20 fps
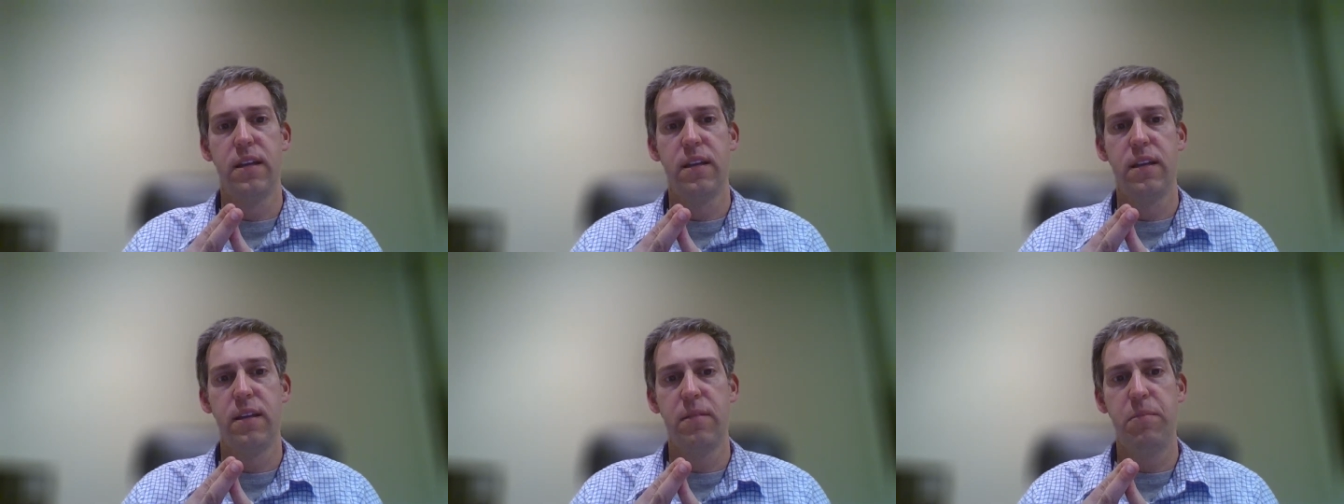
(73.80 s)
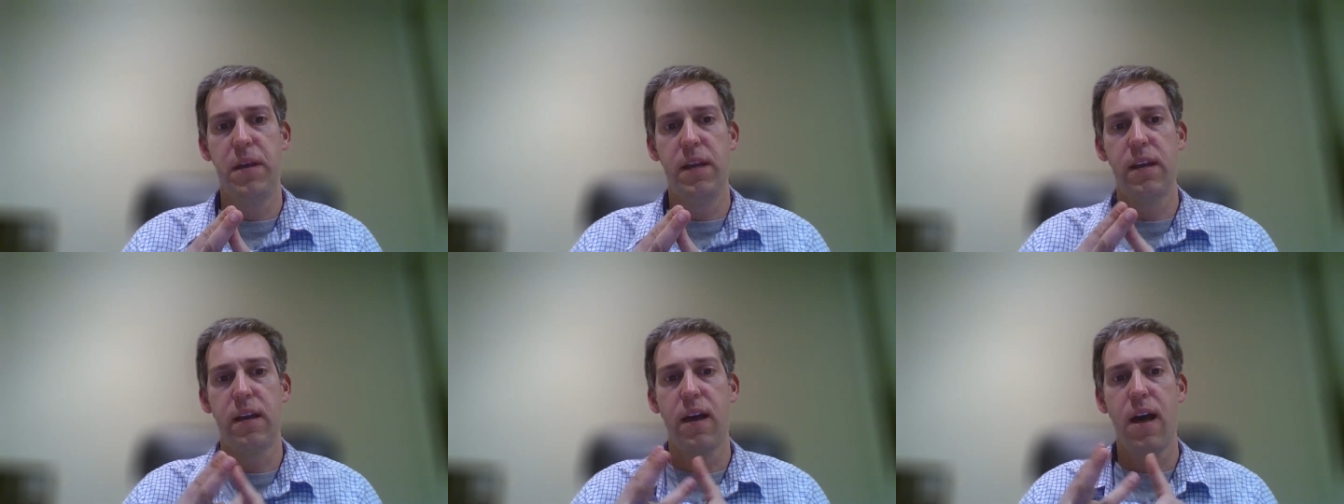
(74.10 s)

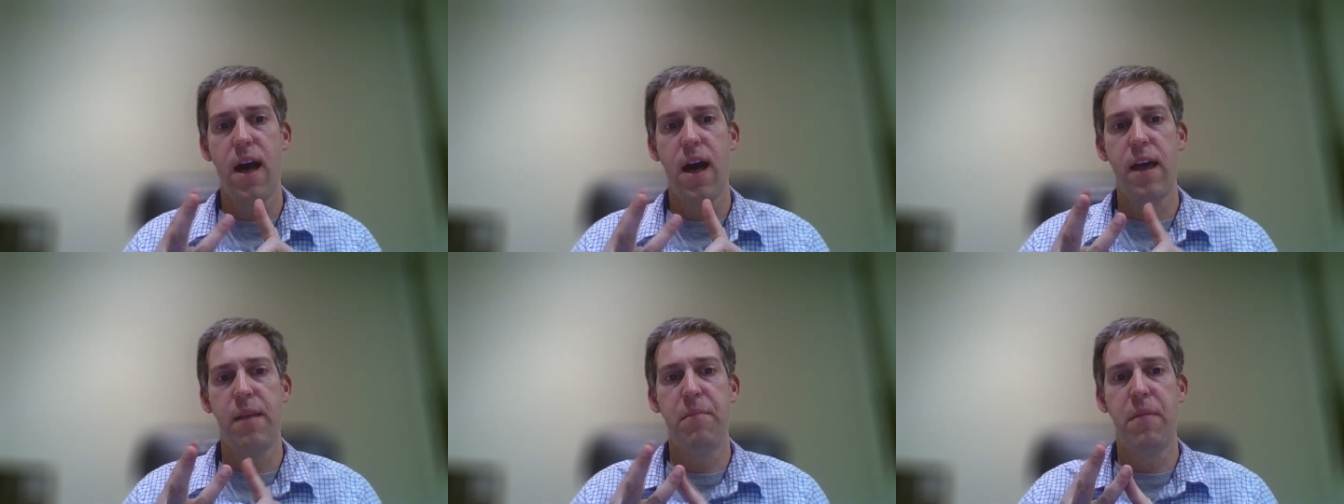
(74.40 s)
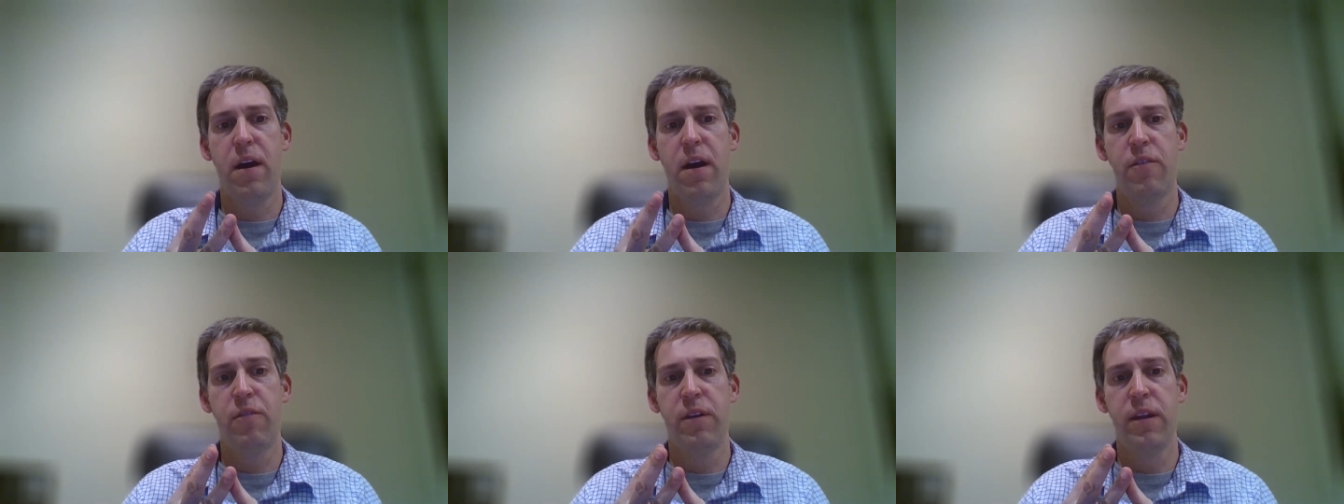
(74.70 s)
Mincha, and
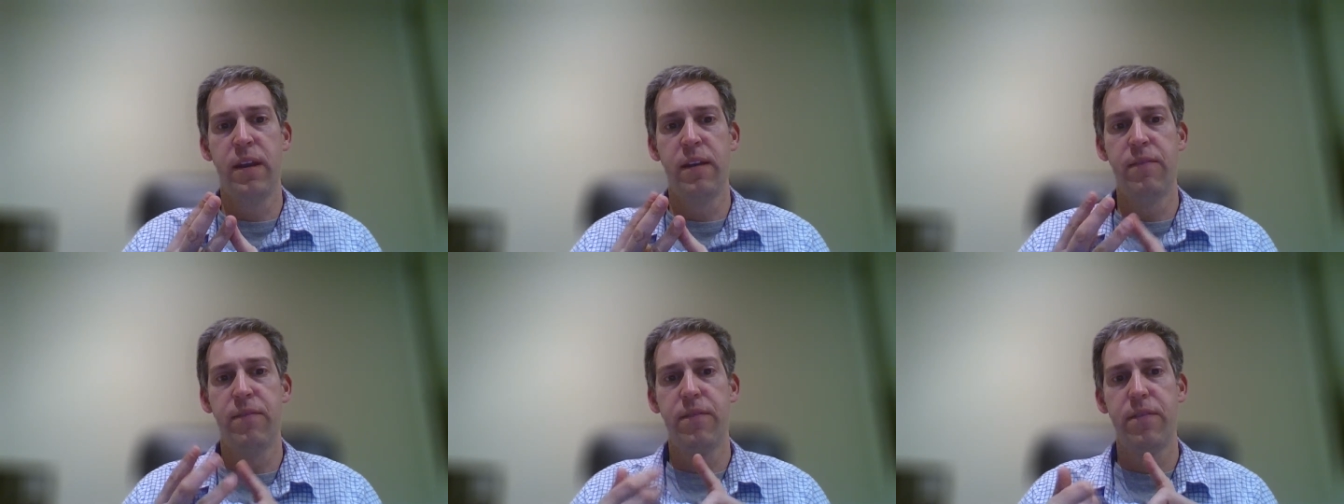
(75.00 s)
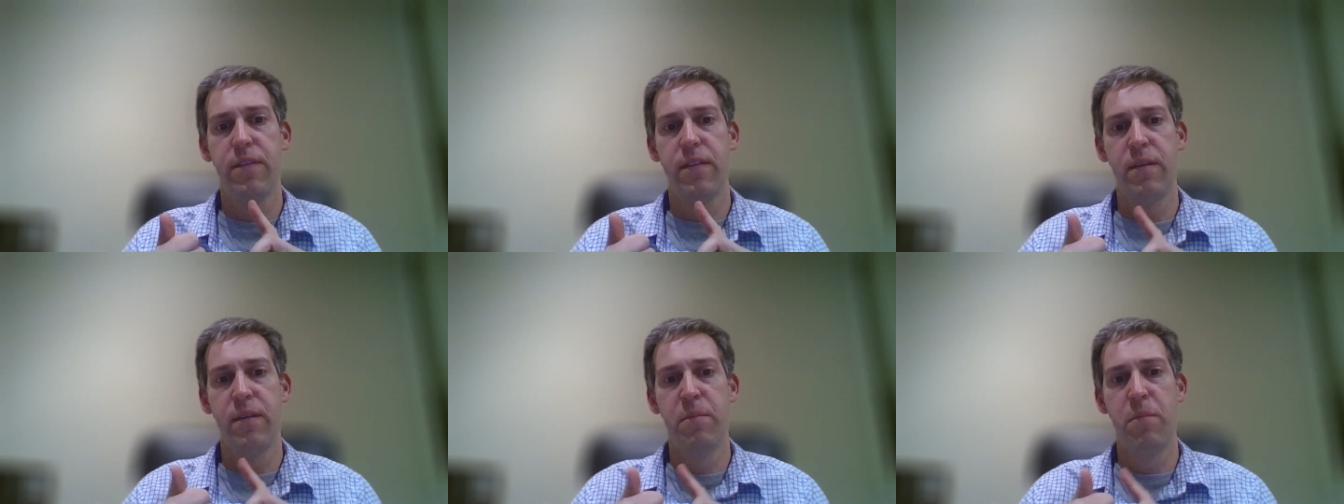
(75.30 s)
Ma'ariv,
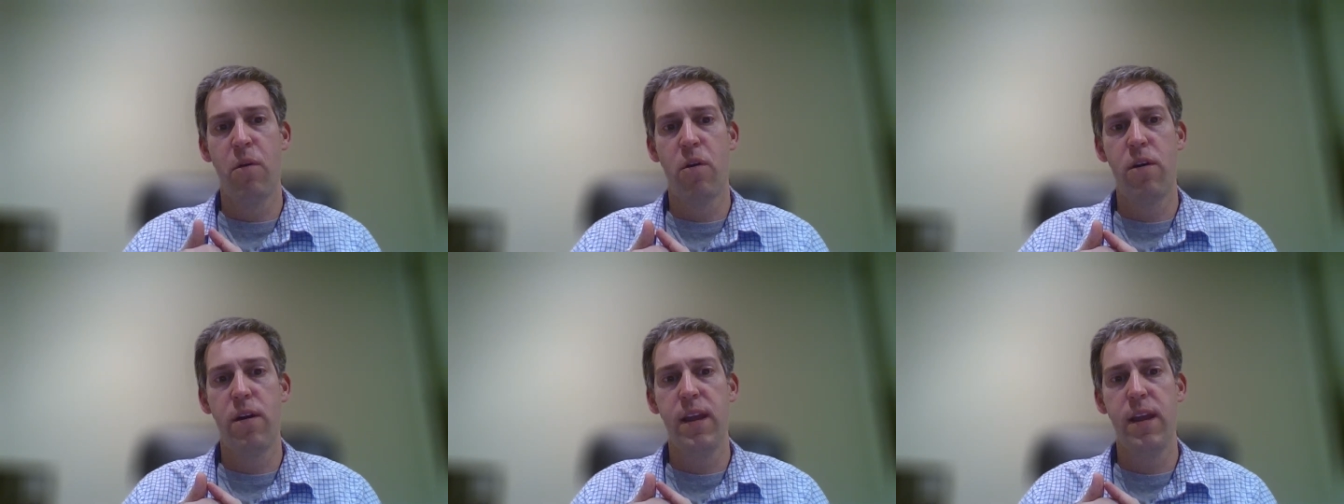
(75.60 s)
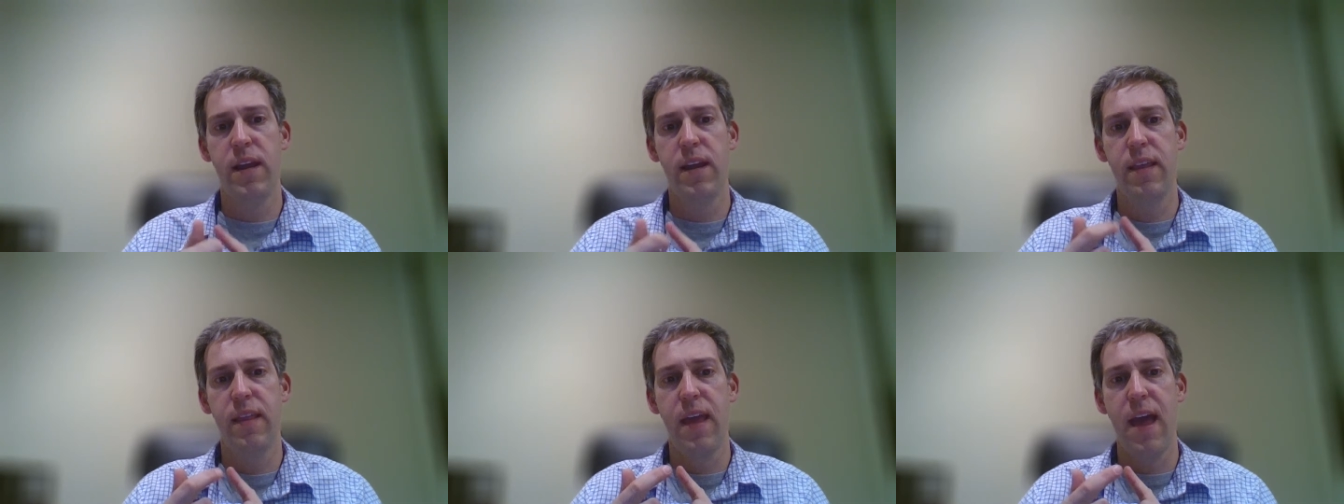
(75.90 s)
the
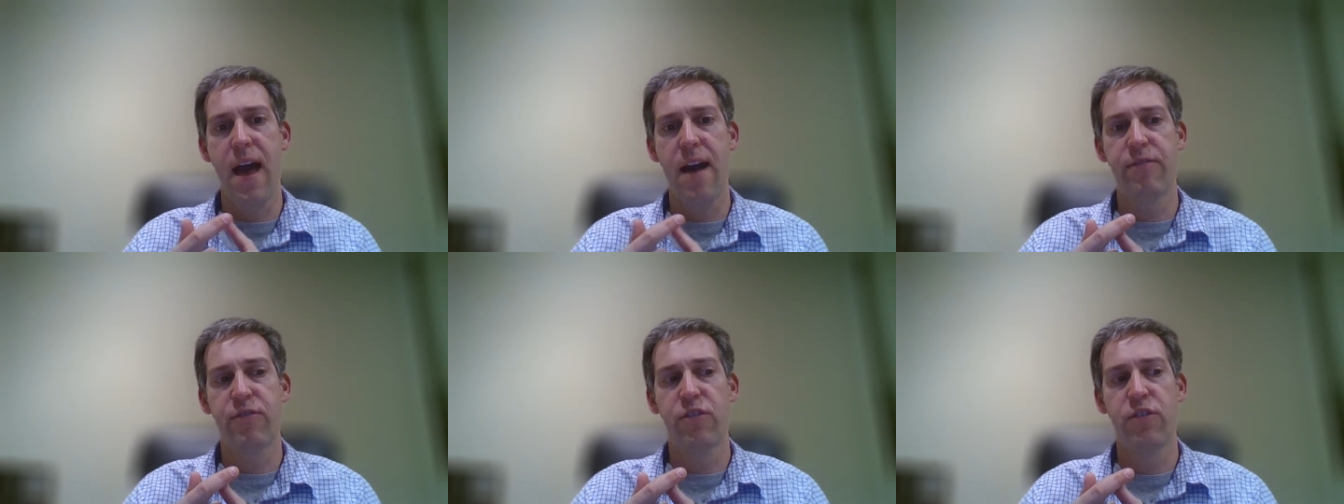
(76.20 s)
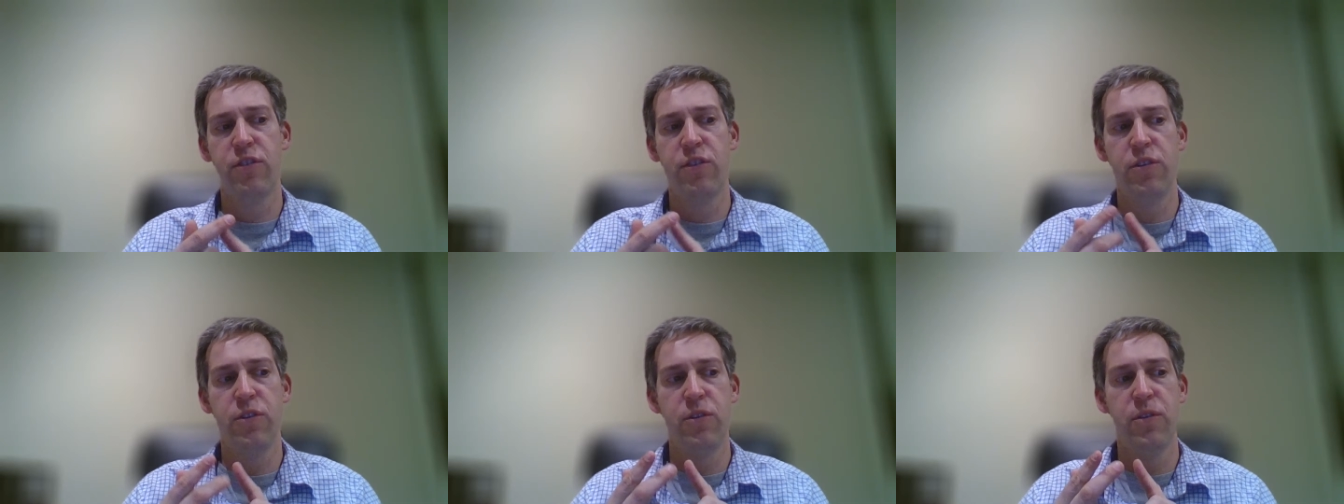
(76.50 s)
morning, the
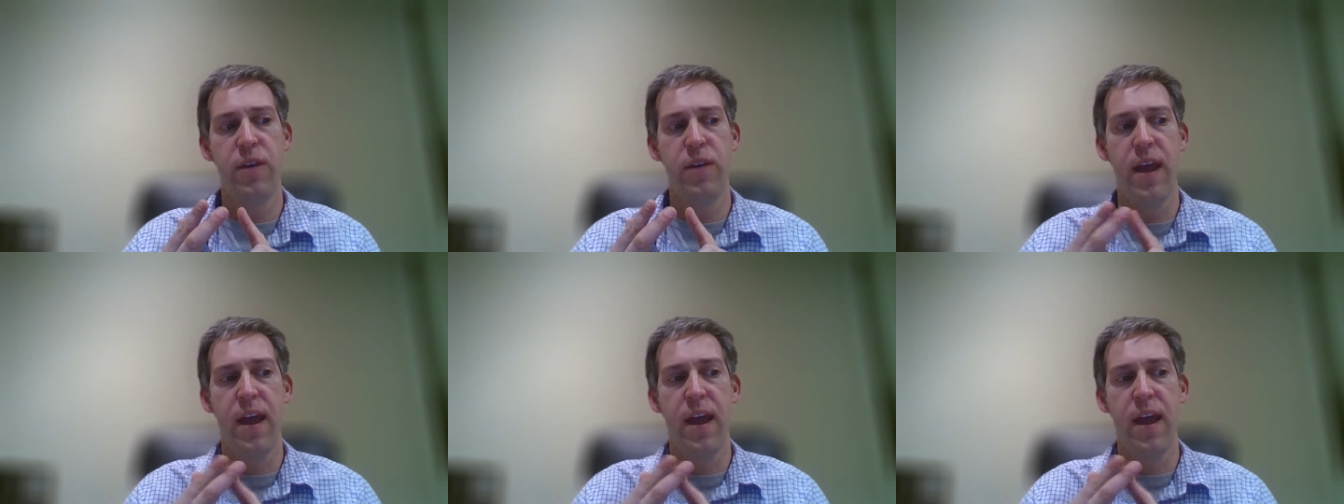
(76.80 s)
afternoon,